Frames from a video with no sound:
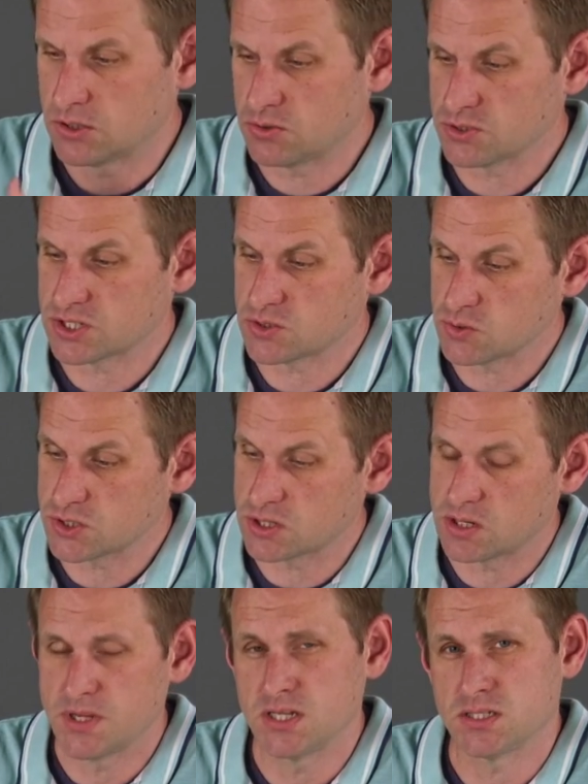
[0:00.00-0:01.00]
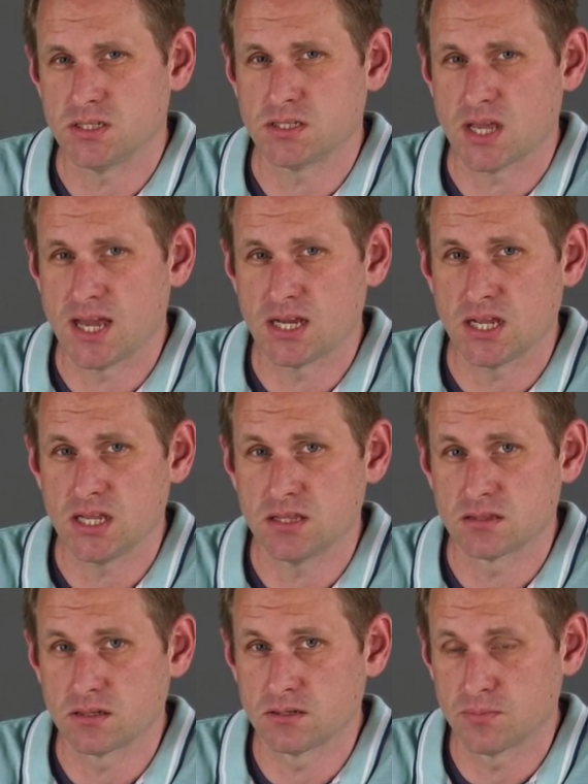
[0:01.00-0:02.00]
Of course, there's also the ability to add a
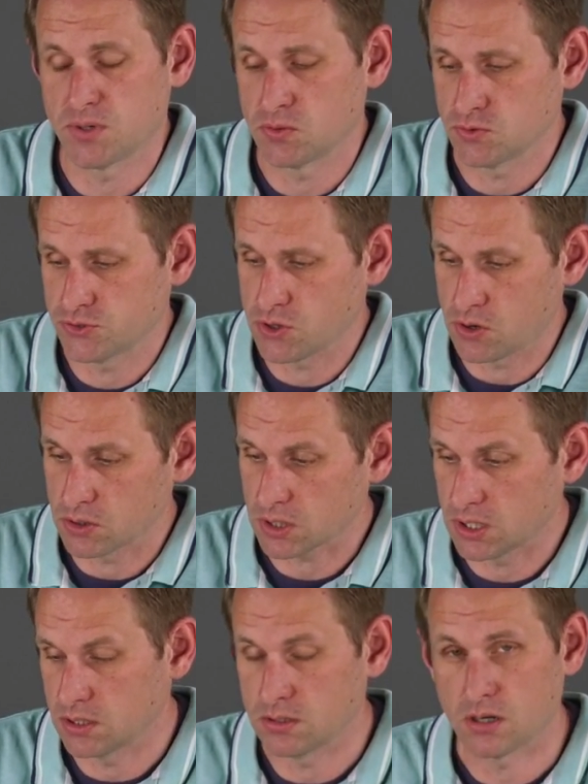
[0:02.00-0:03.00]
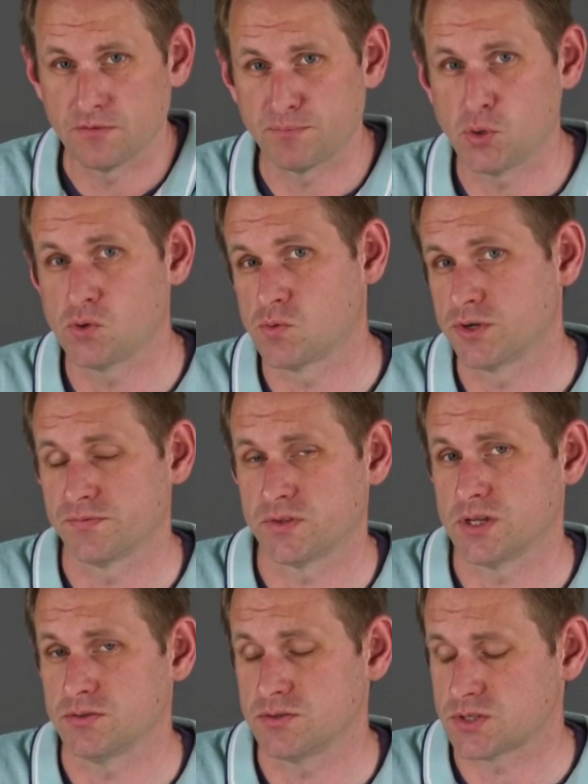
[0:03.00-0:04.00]
Thunderbolt dock, and I've bought one of
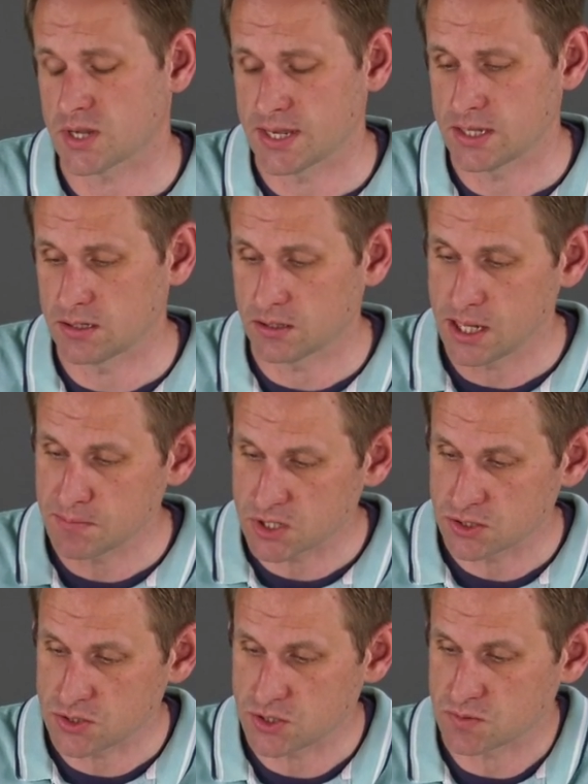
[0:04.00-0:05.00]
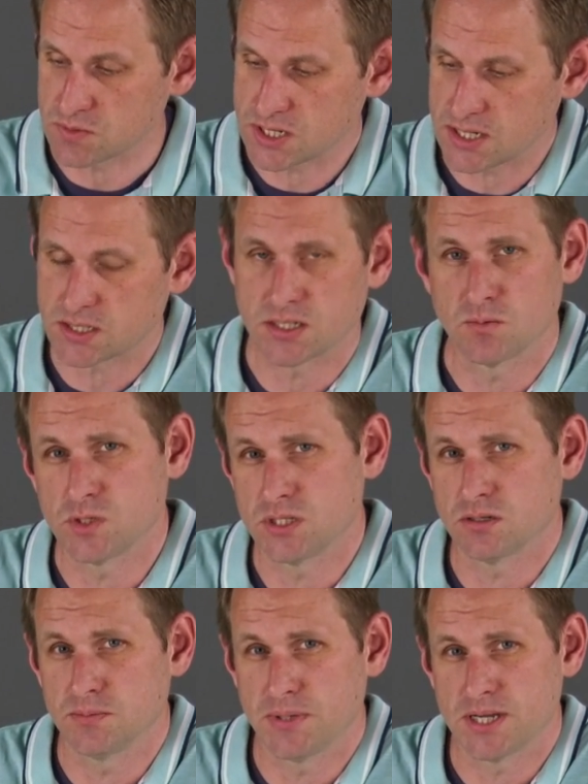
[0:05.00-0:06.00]
those, and I am going to do some testing with
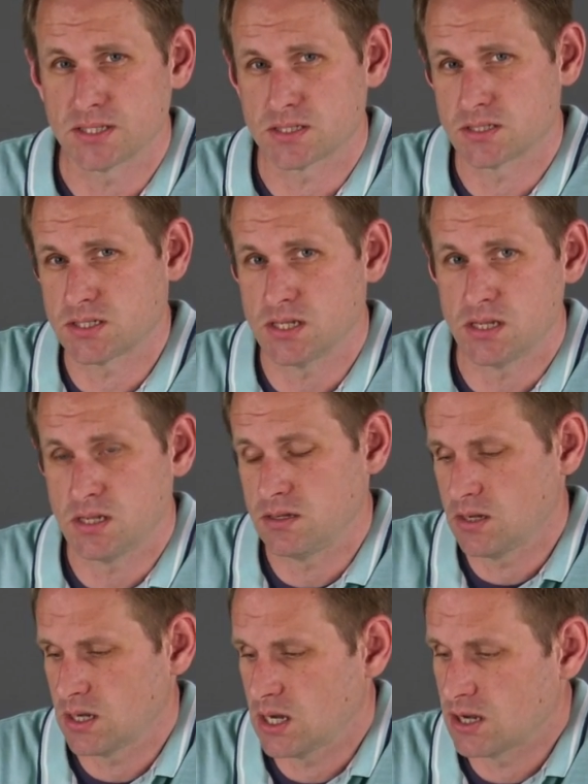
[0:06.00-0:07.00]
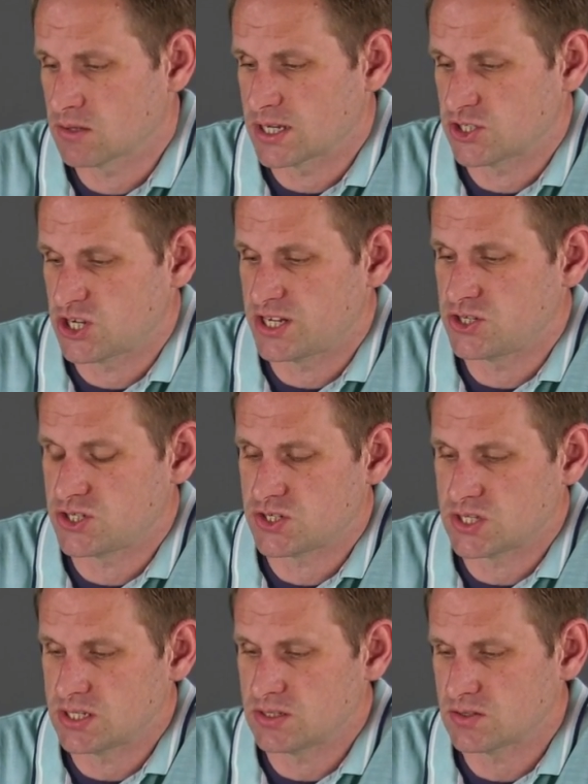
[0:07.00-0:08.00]
the iPad to see uh, how that
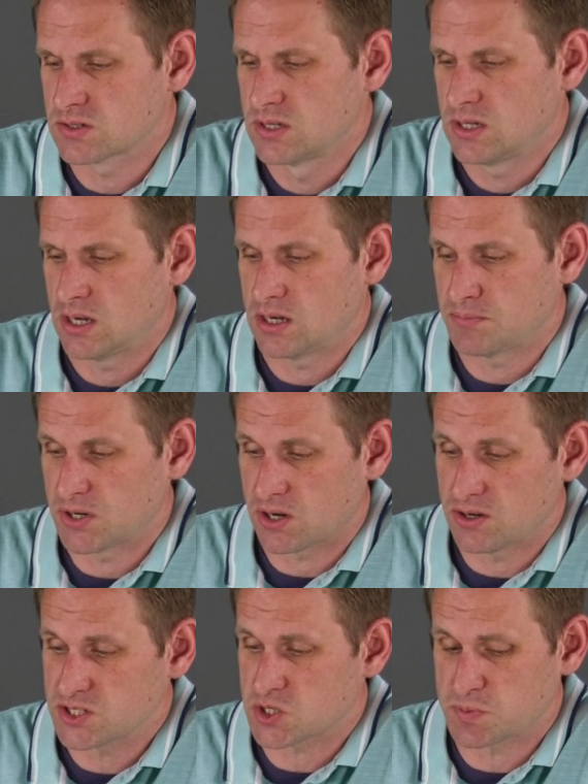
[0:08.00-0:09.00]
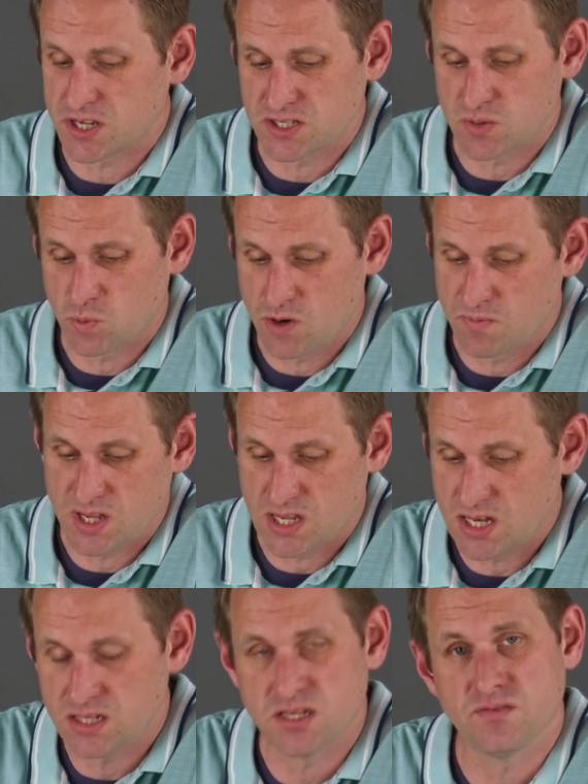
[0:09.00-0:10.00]
changes things. Uh, but I suspect it won't
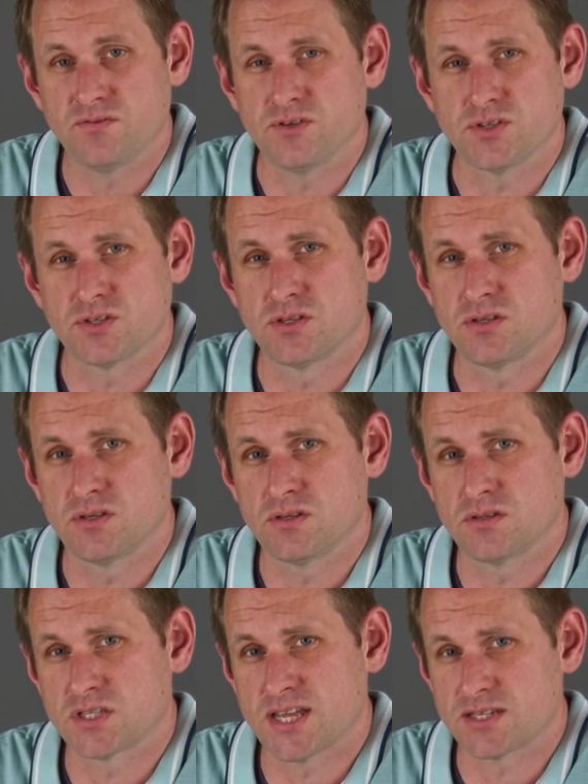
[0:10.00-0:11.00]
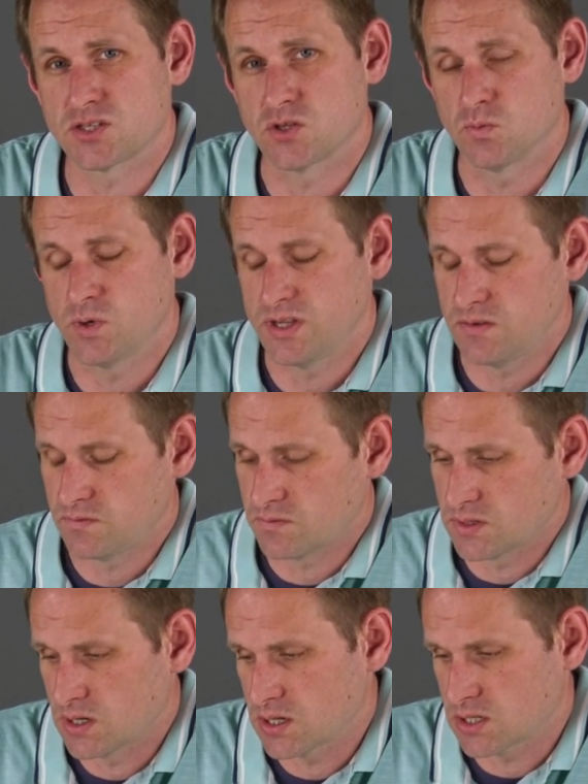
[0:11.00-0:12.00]
make any difference to the tests that
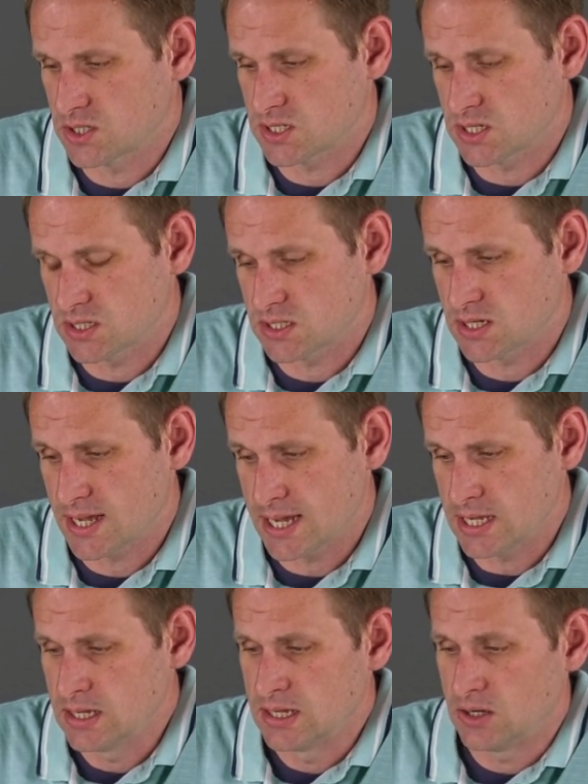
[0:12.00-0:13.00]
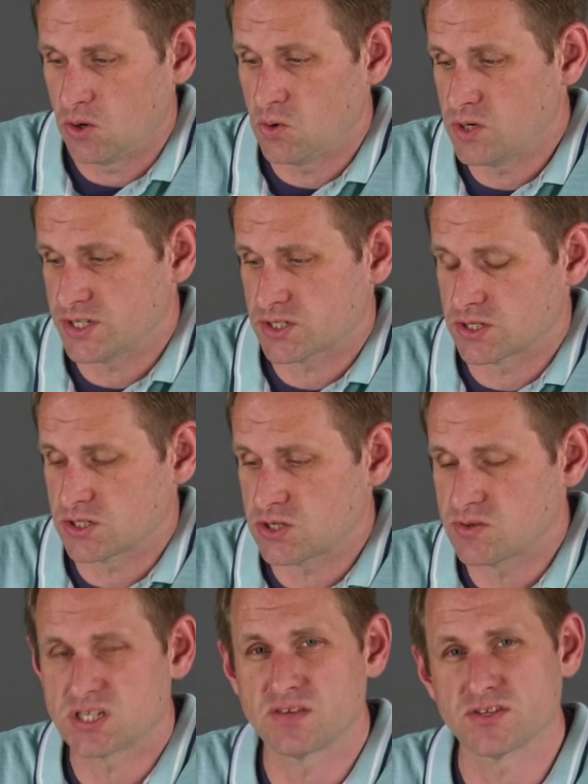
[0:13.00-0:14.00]
we've uh, considered today. All it's going
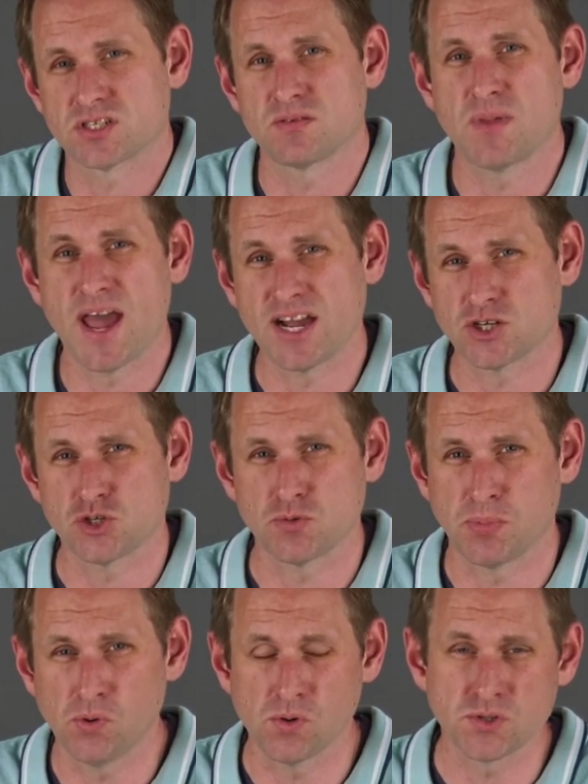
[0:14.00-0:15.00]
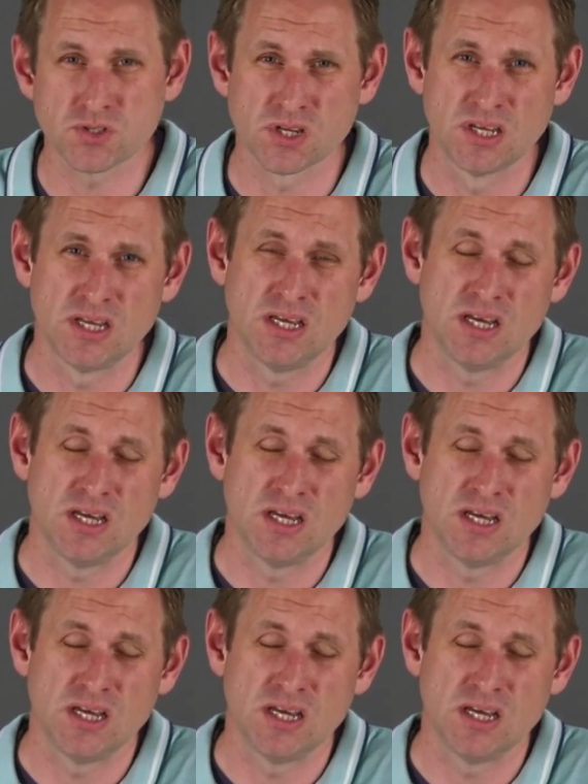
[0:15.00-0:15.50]
to do is give us some extra ports.